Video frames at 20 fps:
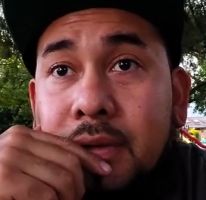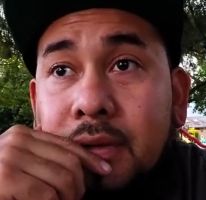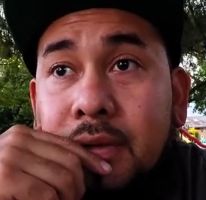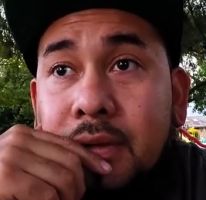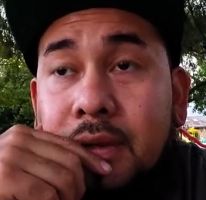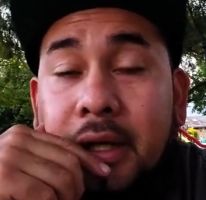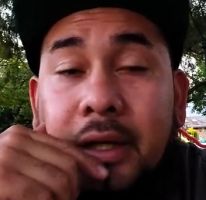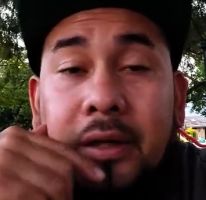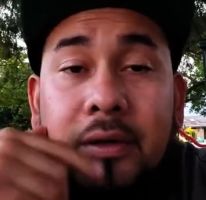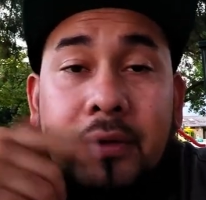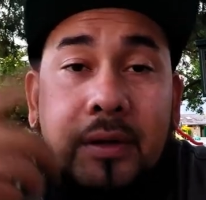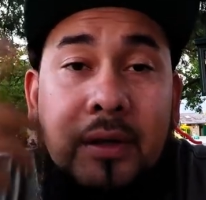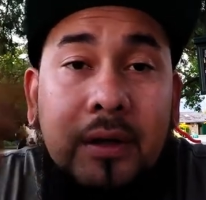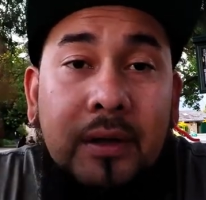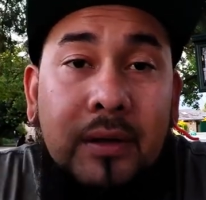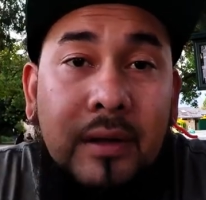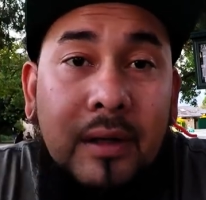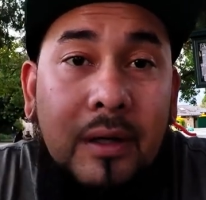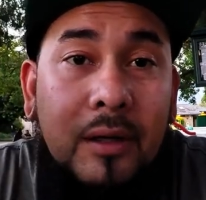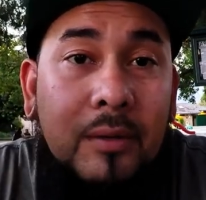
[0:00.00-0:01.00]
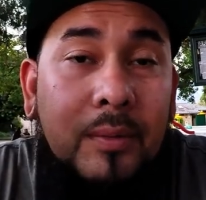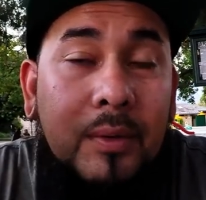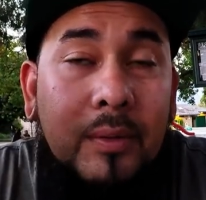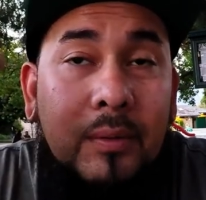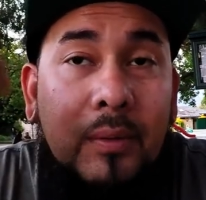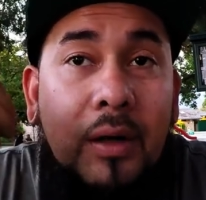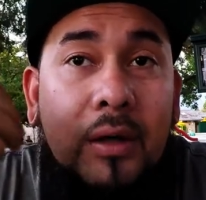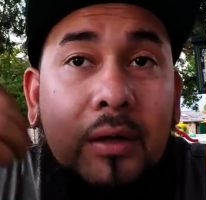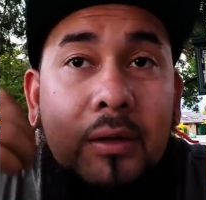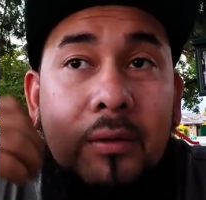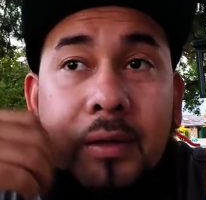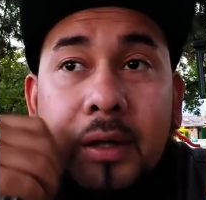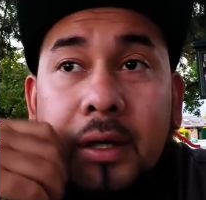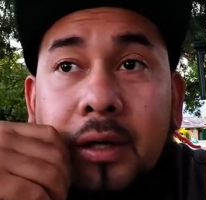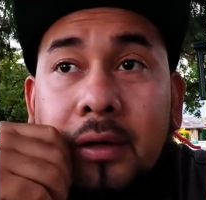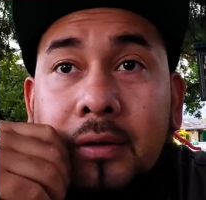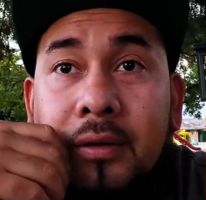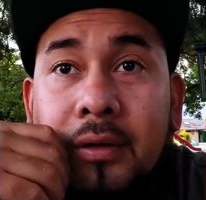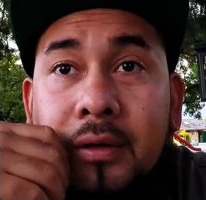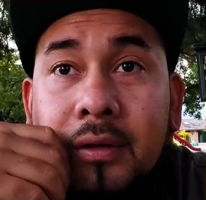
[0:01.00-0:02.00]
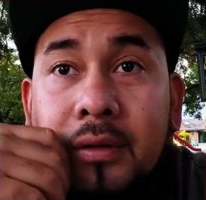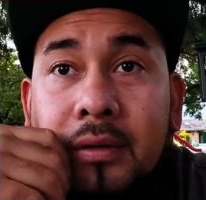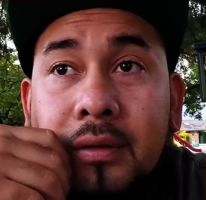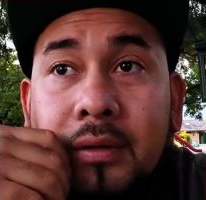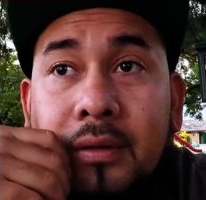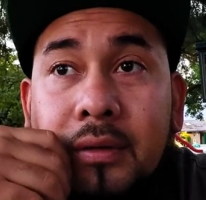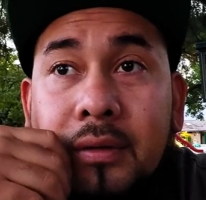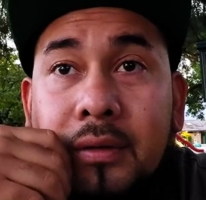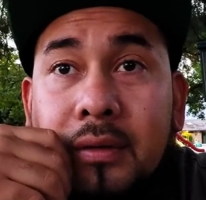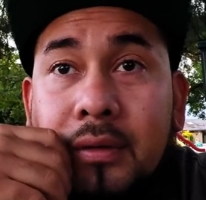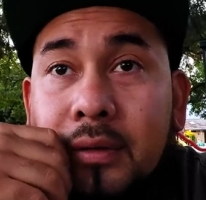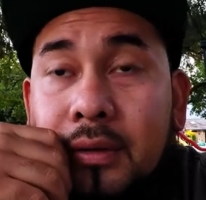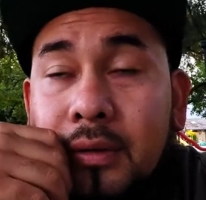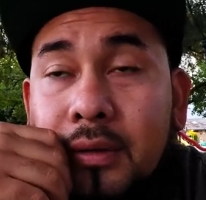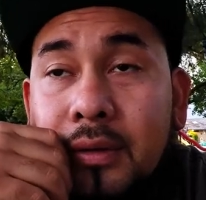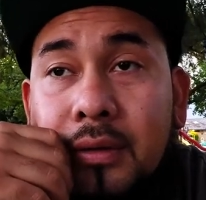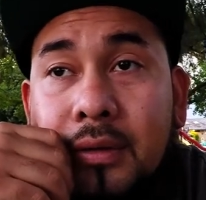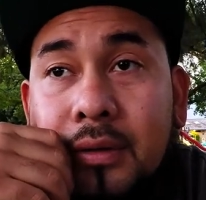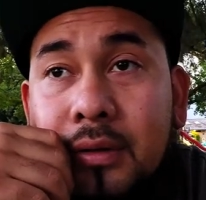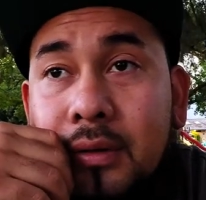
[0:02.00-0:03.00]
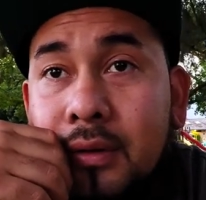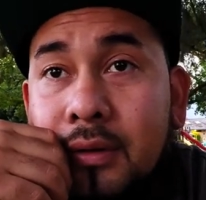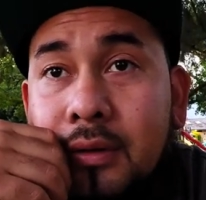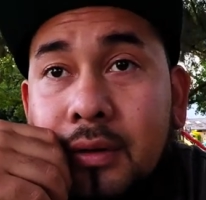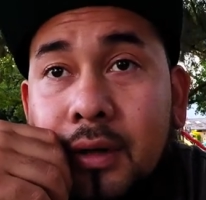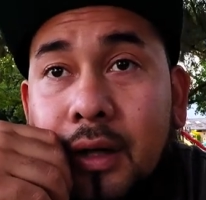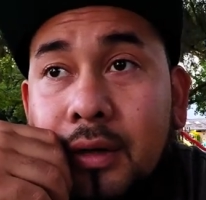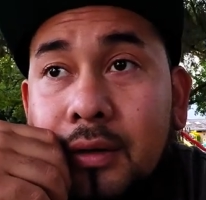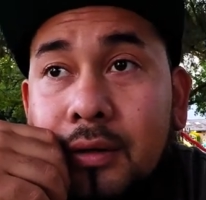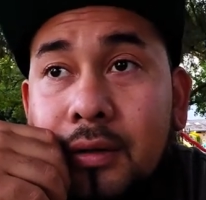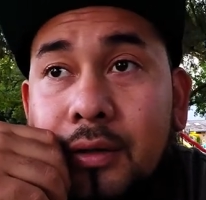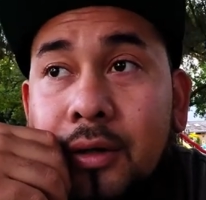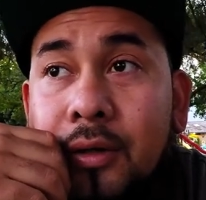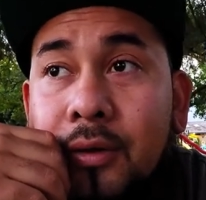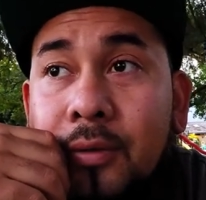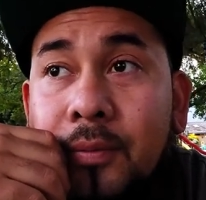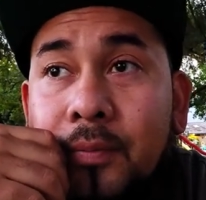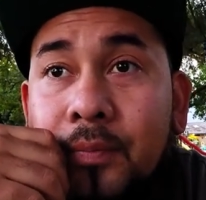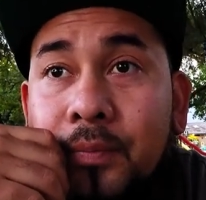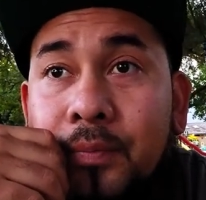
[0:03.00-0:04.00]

let her get up and walk around and I don't know.